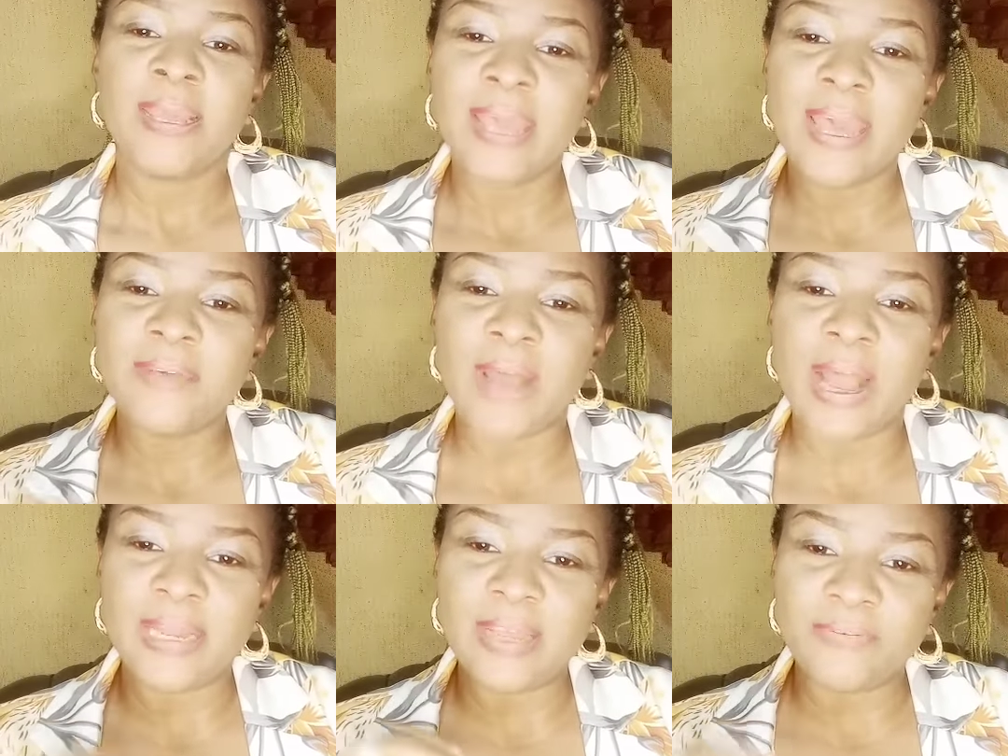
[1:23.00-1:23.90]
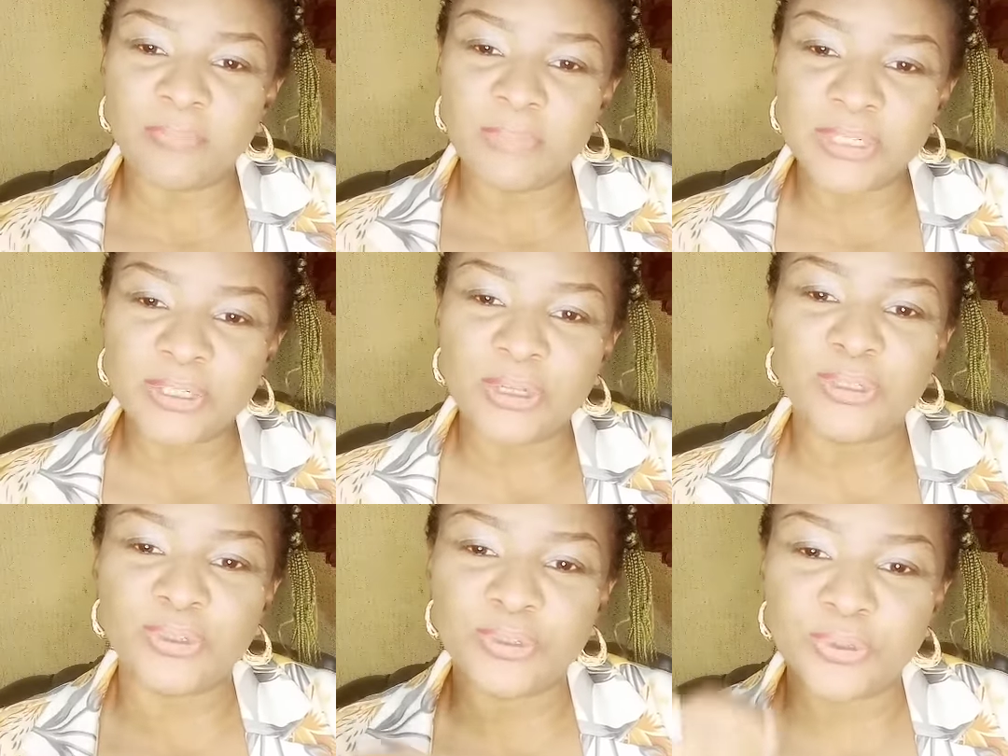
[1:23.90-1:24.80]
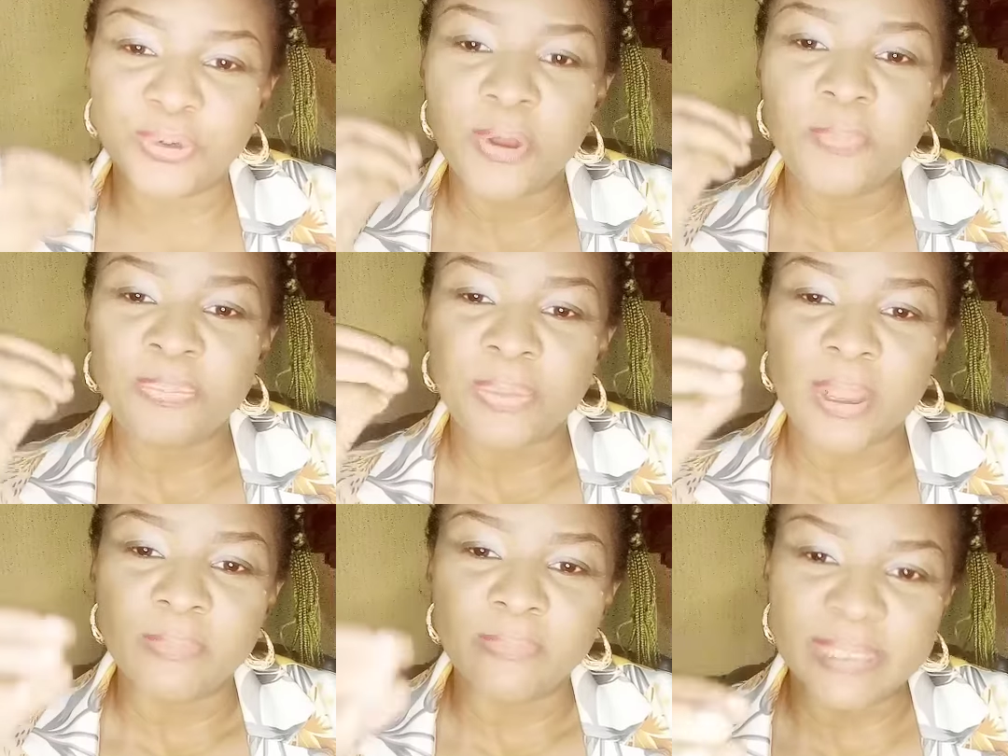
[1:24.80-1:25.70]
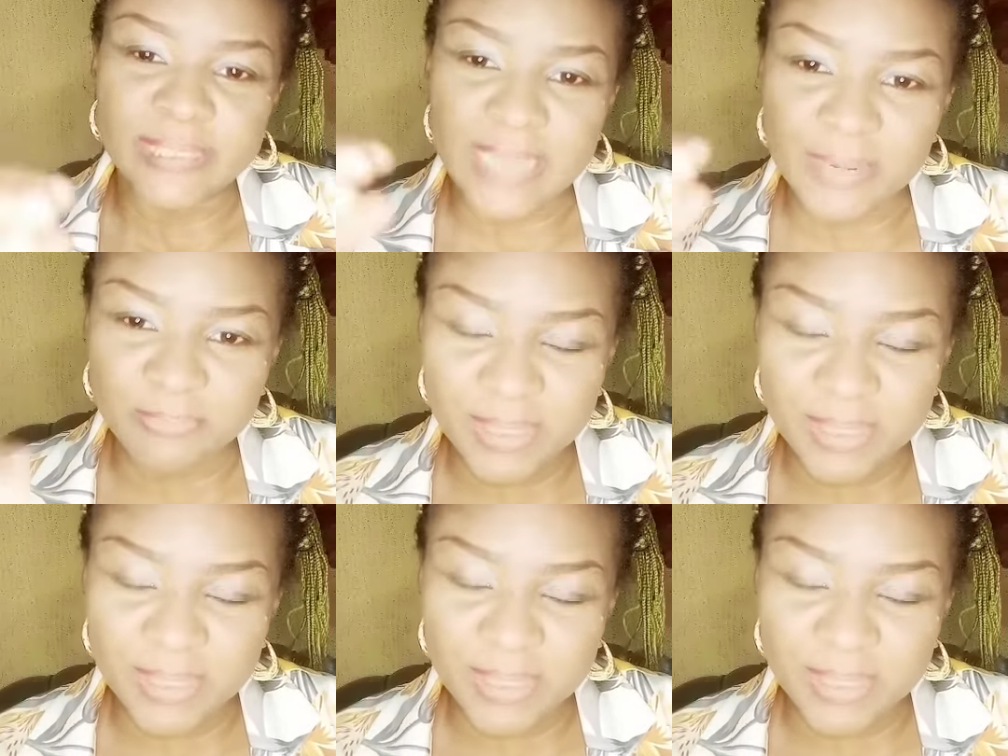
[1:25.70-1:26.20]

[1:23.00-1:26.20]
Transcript: gave an information to Mr.